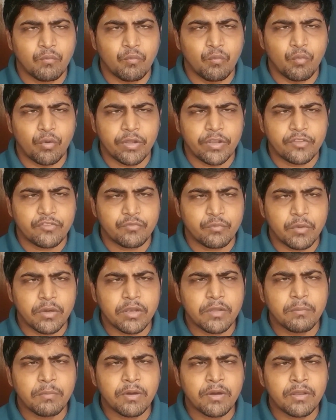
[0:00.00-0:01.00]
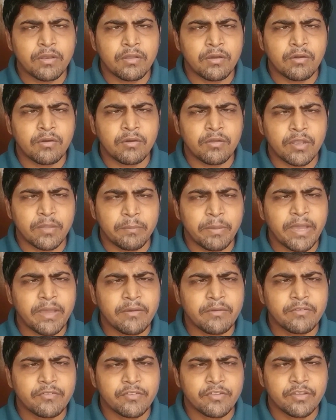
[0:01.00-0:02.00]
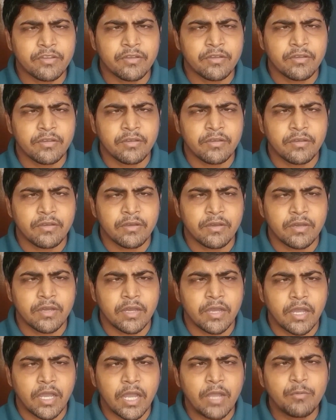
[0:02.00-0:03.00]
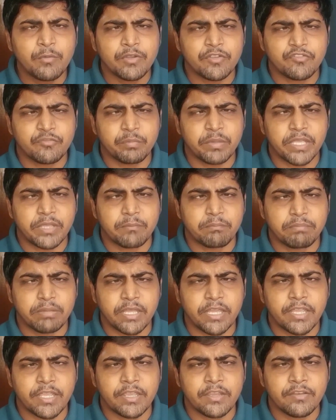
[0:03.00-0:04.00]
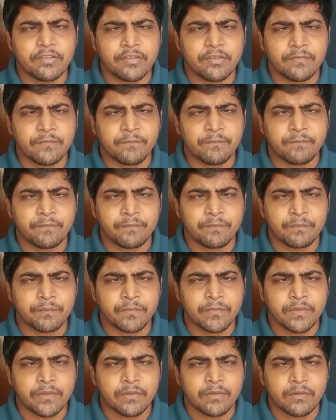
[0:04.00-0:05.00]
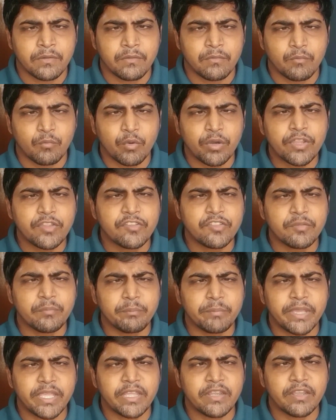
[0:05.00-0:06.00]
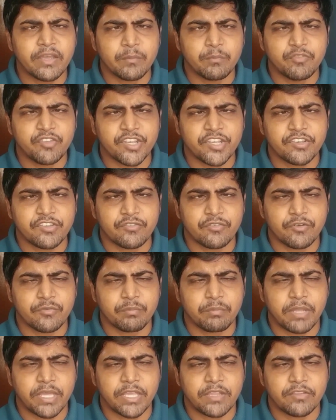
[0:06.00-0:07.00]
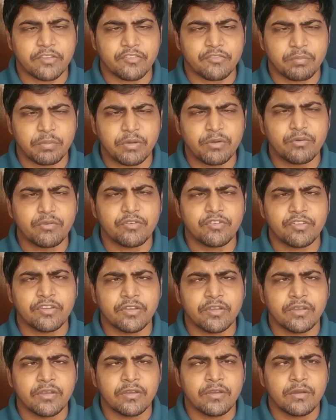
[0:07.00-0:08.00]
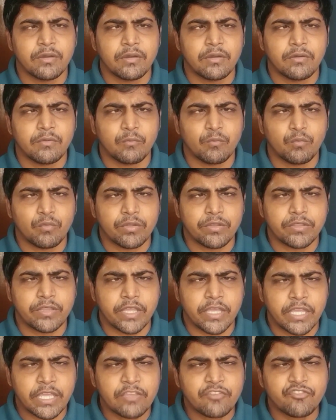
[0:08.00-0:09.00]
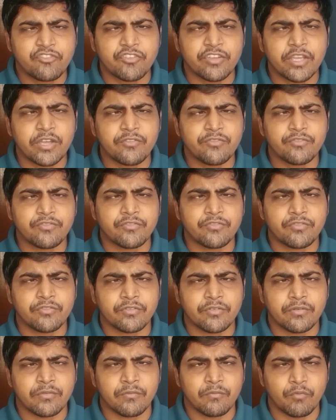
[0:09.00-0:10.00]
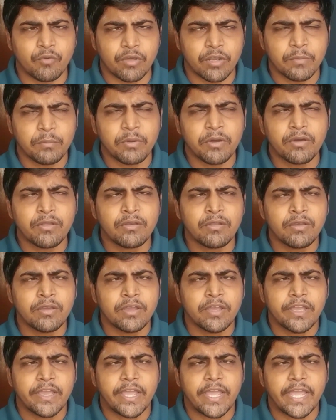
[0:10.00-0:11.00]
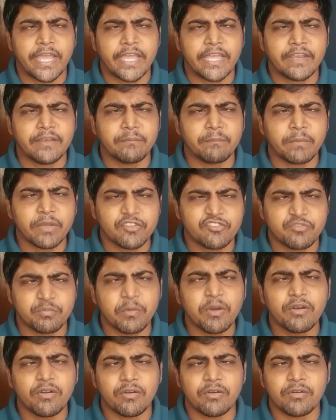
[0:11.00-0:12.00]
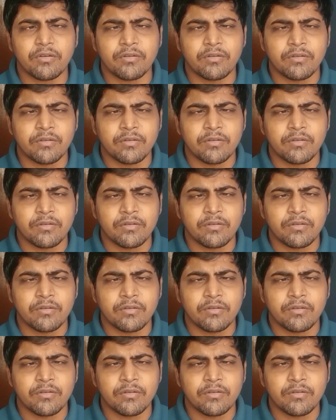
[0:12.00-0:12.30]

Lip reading: what is volleyball all about, how it's being played, what is the main objective of playing the sport, the history of volleyball, and much more.